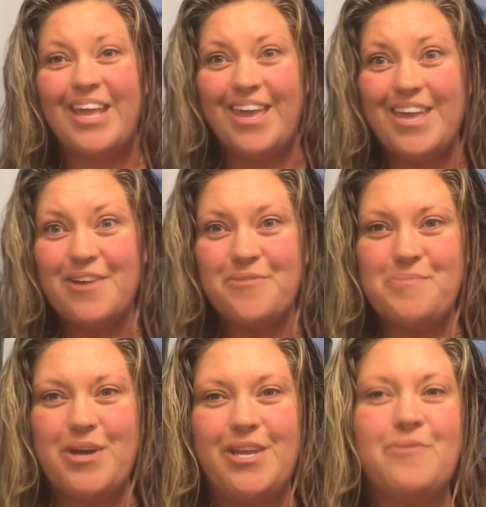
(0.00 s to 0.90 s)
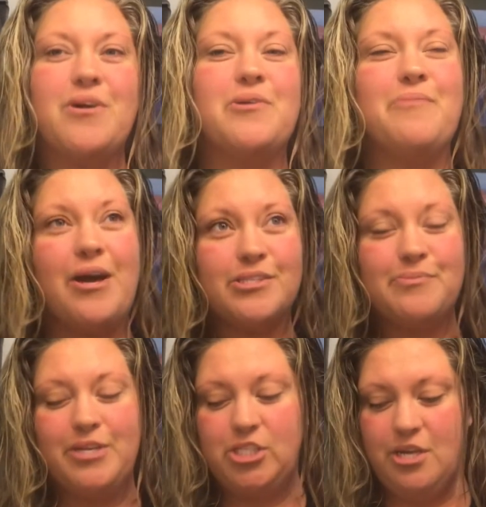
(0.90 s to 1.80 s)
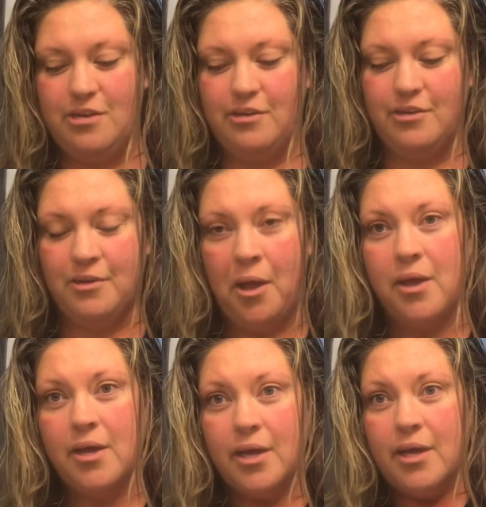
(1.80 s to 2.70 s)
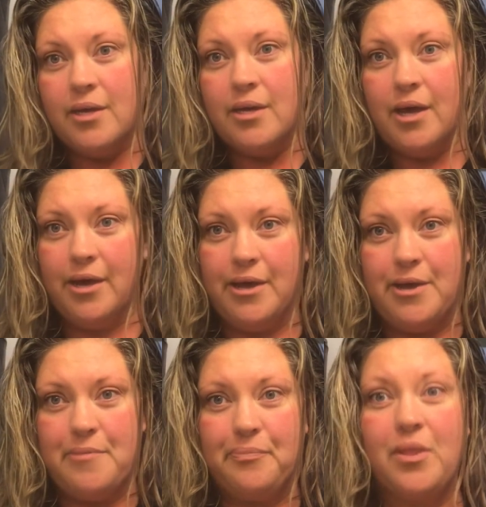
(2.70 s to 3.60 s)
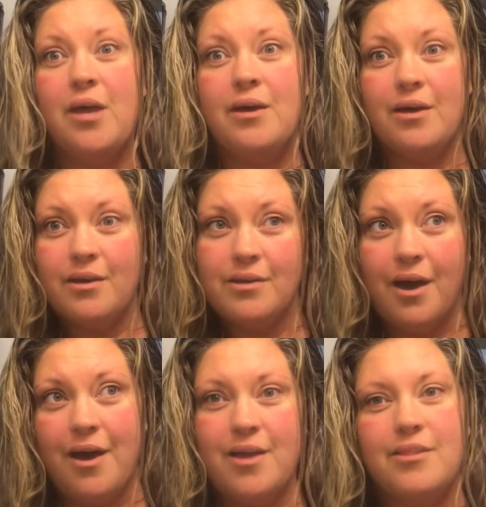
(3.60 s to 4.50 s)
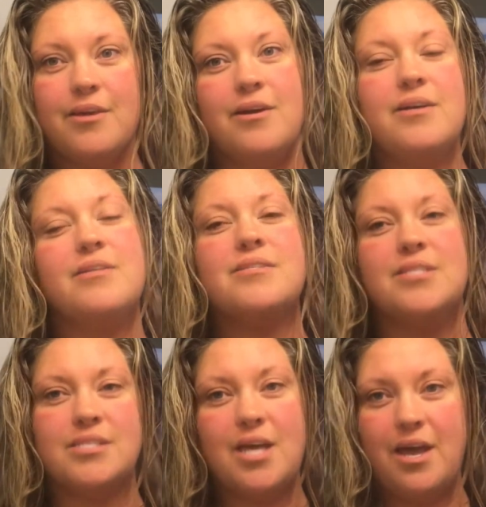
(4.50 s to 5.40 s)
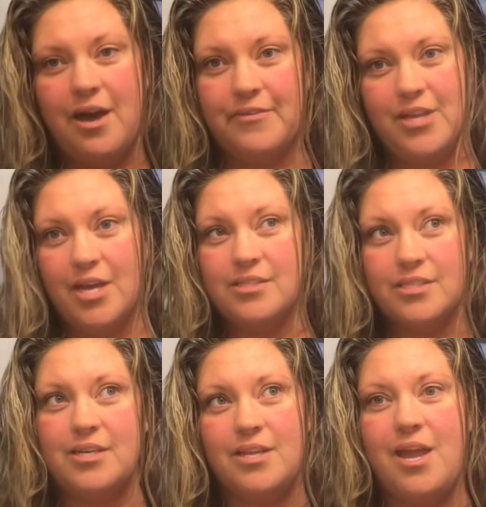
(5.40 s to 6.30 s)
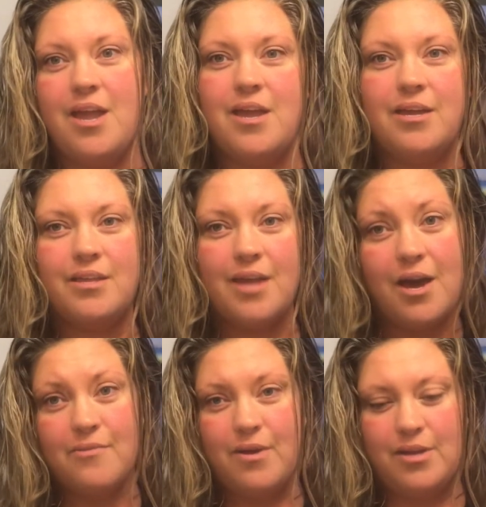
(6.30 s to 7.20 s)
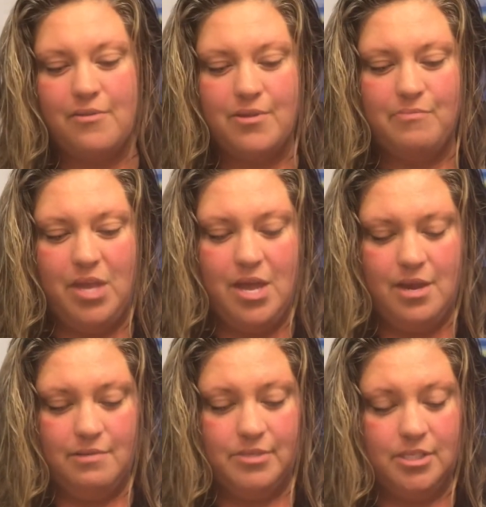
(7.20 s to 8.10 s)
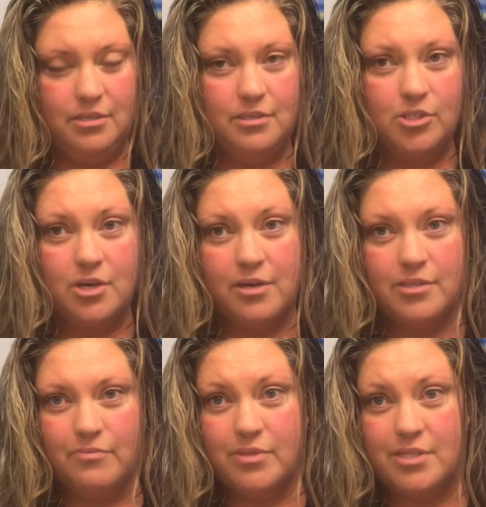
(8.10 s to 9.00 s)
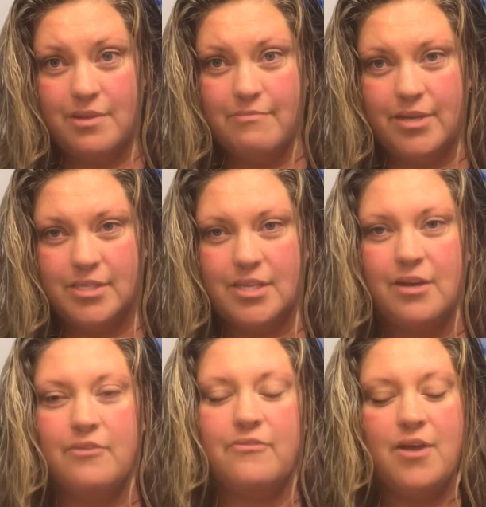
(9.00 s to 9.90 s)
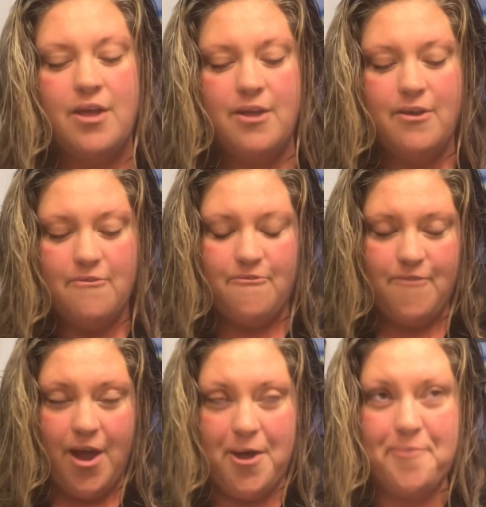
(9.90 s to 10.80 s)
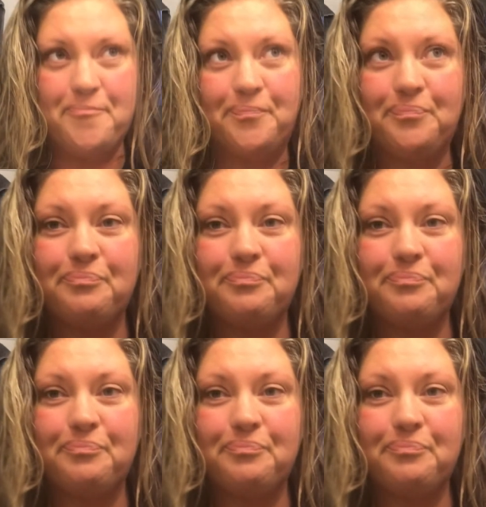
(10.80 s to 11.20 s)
Hey everybody, welcome back to my channel. I thought, since I haven't yet done a get ready with me and I'm still trying to redeem myself from